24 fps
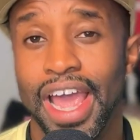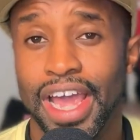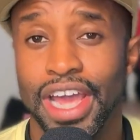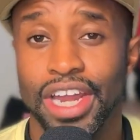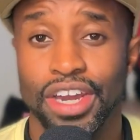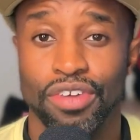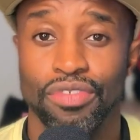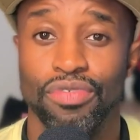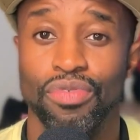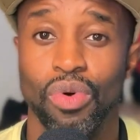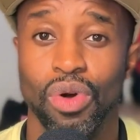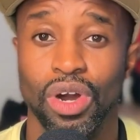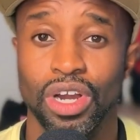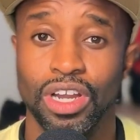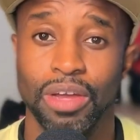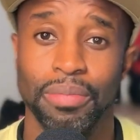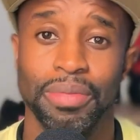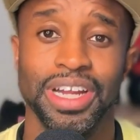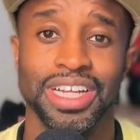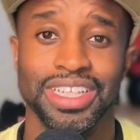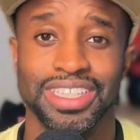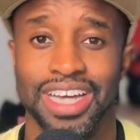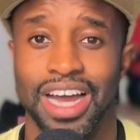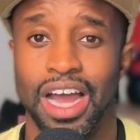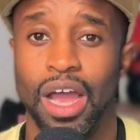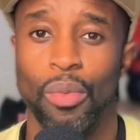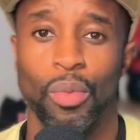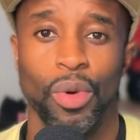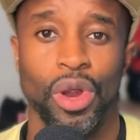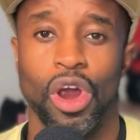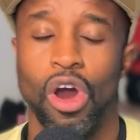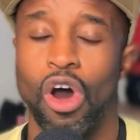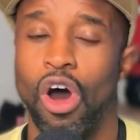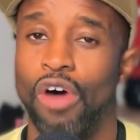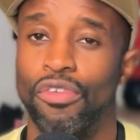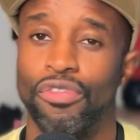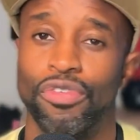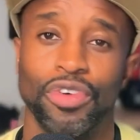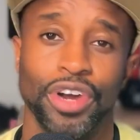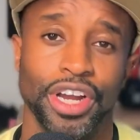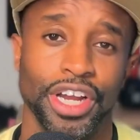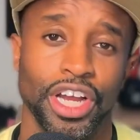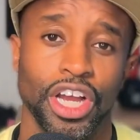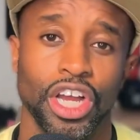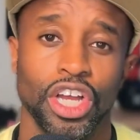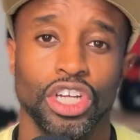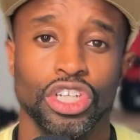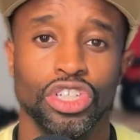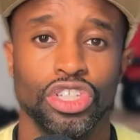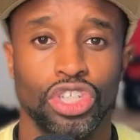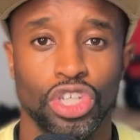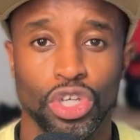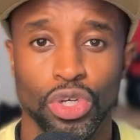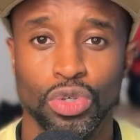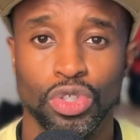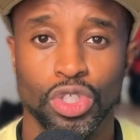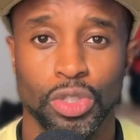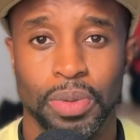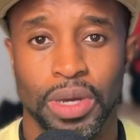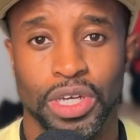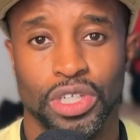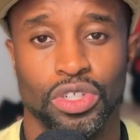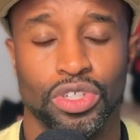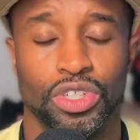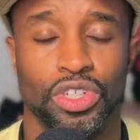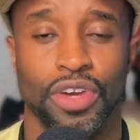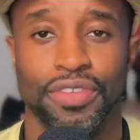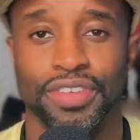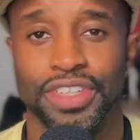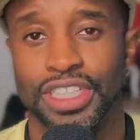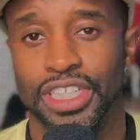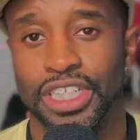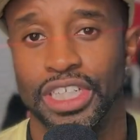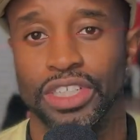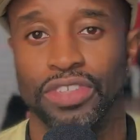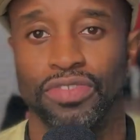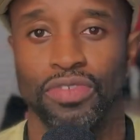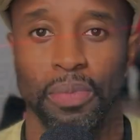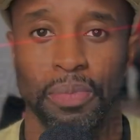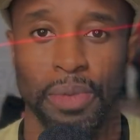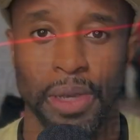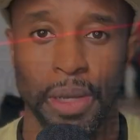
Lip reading: And for a limited time, we are offering 2 special services for